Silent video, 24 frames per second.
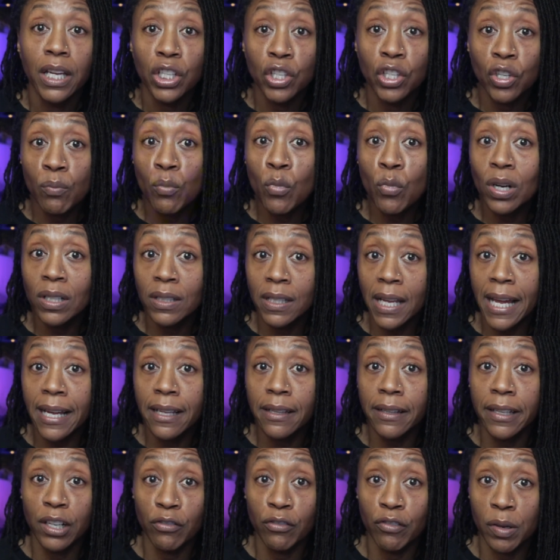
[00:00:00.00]
you're more
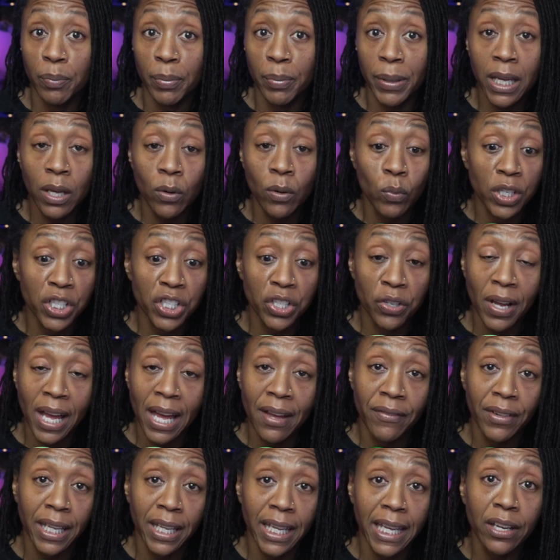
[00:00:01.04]
likely to repeat what you
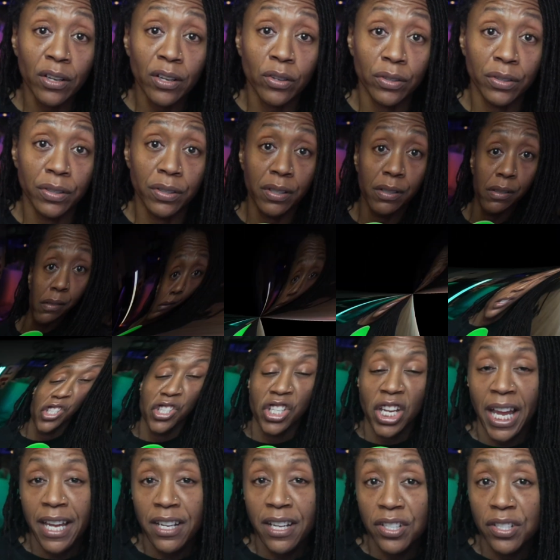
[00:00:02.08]
haven't healed.
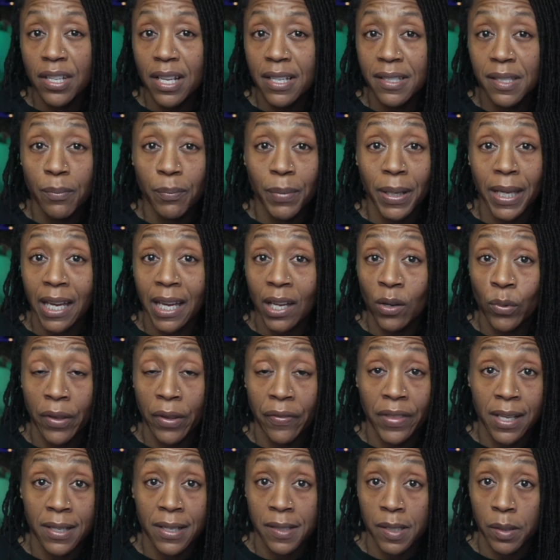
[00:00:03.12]
Change doesn't begin
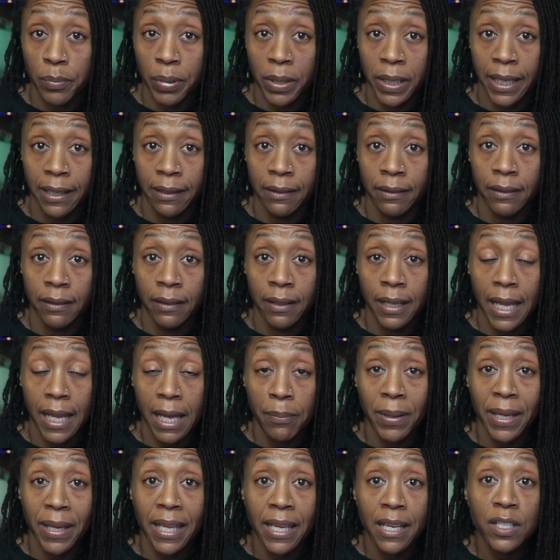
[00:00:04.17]
with discipline.
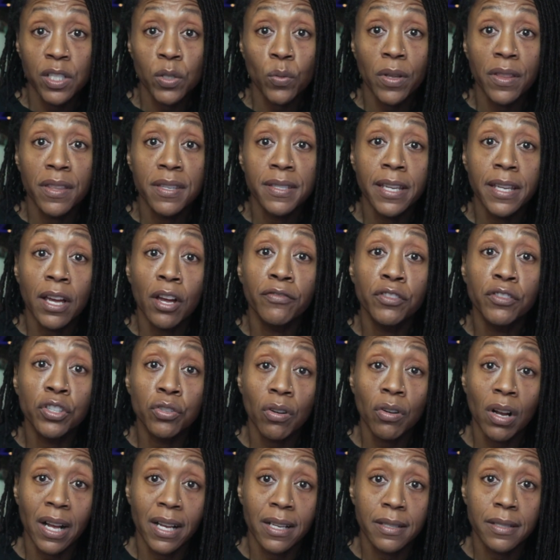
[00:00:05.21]
It begins with
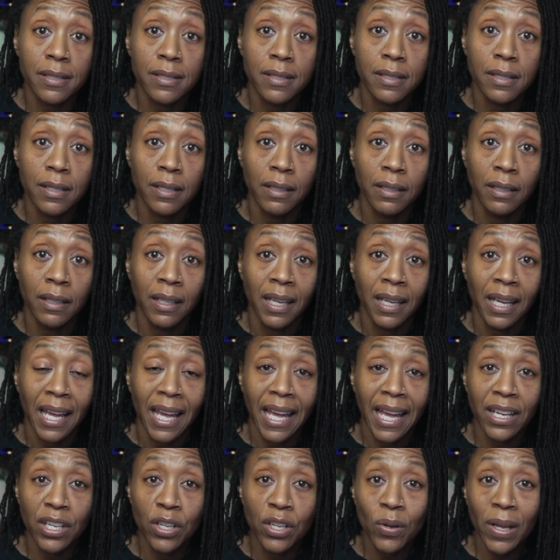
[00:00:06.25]
self-trust.
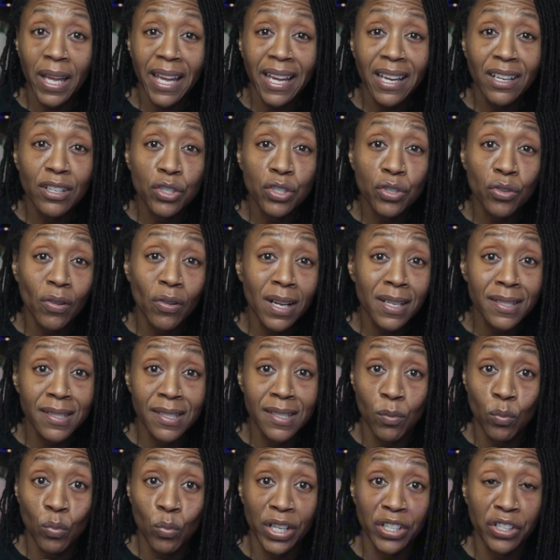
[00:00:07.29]
And you can't trust
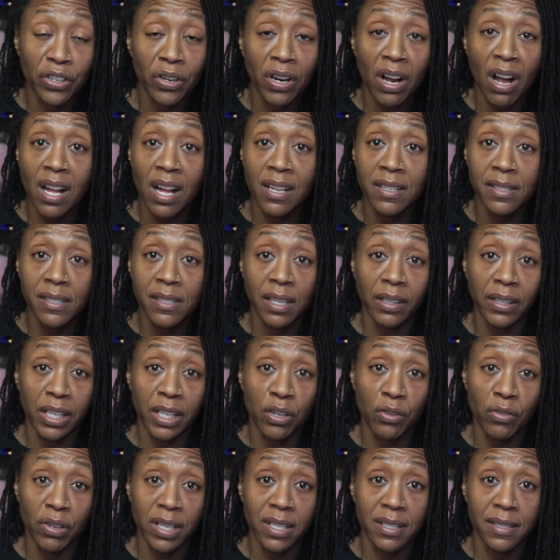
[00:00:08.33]
someone you're constantly
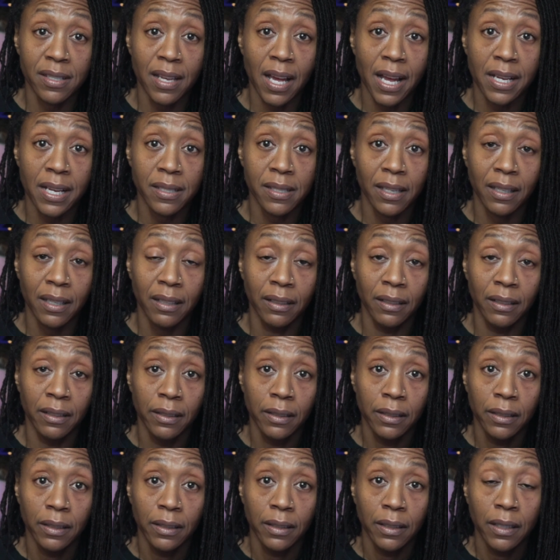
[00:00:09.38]
criticizing.
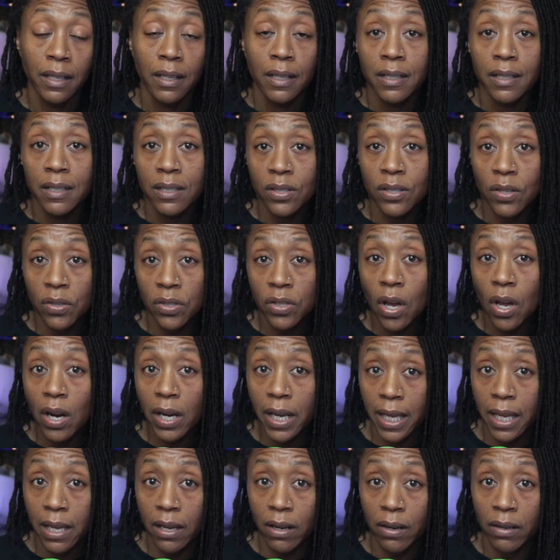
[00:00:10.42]
So start
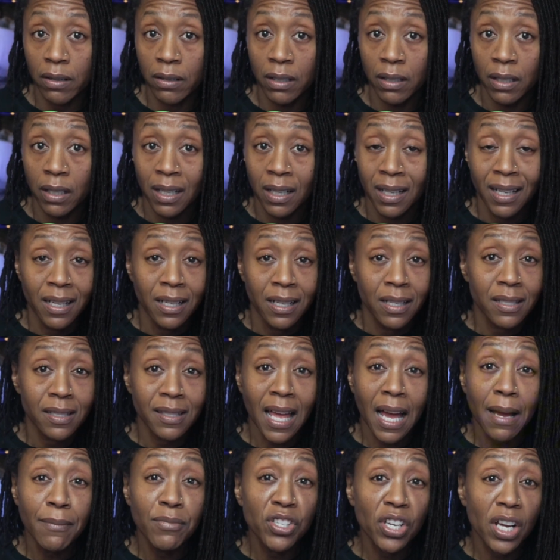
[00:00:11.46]
here.
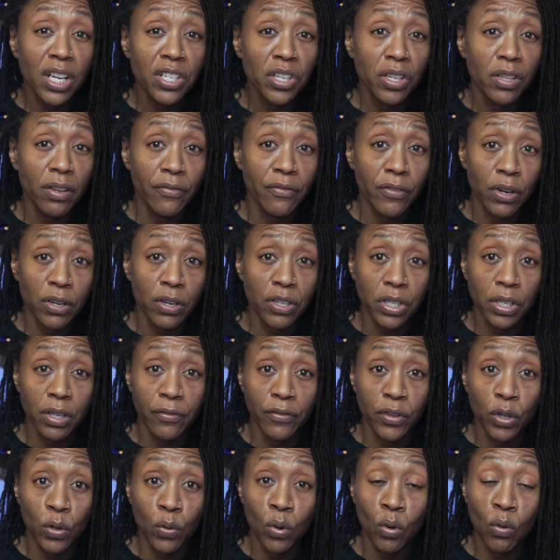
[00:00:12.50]
Stop judging the version
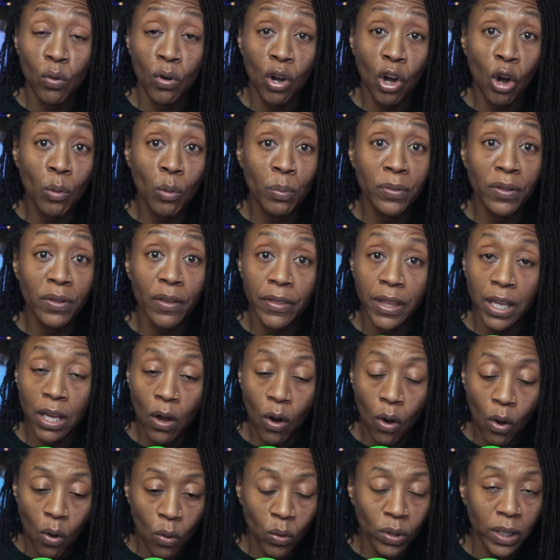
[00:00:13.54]
of you who coped the
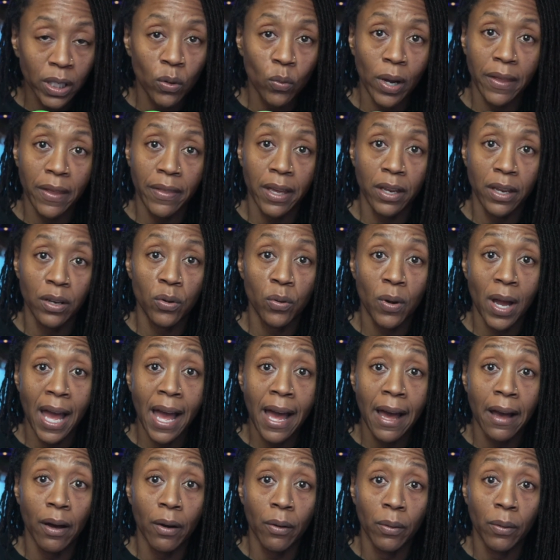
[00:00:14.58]
only way they knew
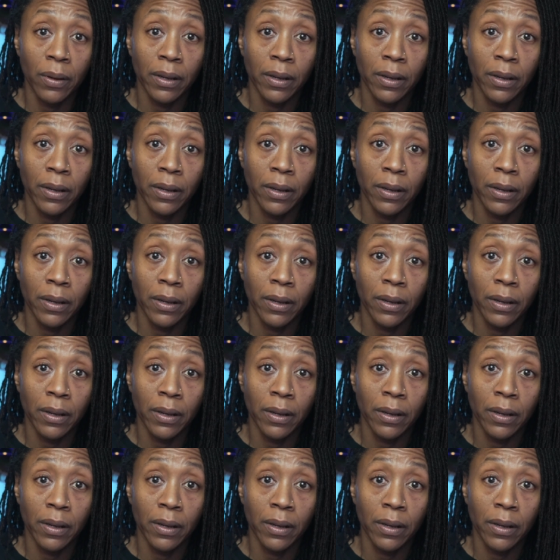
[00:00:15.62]
how.